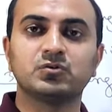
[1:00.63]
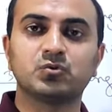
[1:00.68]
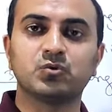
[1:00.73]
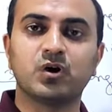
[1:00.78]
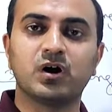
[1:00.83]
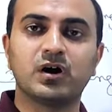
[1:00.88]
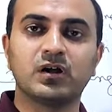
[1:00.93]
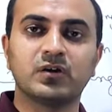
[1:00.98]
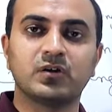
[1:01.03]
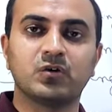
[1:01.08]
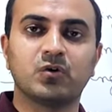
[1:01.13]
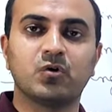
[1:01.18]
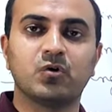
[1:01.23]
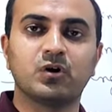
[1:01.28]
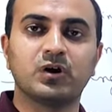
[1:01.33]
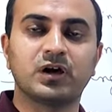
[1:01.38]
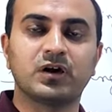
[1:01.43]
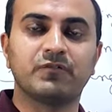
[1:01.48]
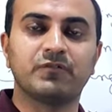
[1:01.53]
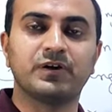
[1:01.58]
you are
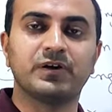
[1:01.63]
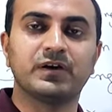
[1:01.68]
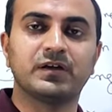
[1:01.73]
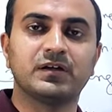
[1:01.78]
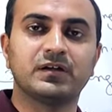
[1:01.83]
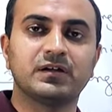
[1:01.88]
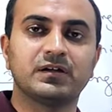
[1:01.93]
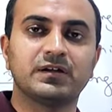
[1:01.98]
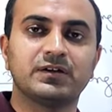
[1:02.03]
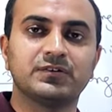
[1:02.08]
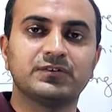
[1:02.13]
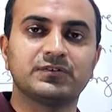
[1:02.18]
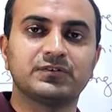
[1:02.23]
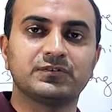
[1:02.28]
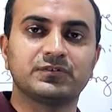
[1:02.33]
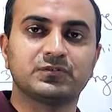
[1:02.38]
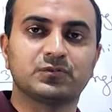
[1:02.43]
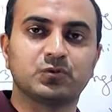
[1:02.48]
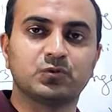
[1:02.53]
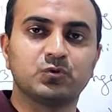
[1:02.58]
not aware its
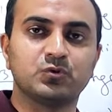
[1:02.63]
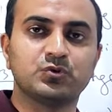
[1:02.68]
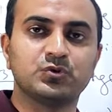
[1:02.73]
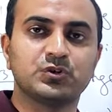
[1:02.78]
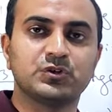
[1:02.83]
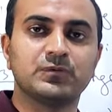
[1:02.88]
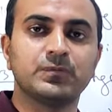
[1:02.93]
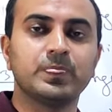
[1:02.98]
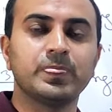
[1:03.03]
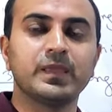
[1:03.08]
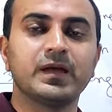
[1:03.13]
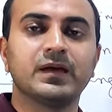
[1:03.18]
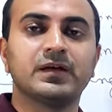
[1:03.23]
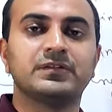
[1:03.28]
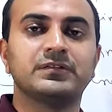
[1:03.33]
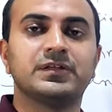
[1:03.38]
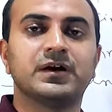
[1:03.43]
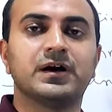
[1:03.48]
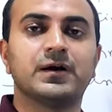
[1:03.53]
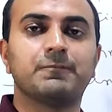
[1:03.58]
solution,
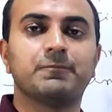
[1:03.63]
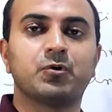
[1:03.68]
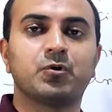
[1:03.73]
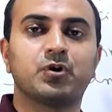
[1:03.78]
the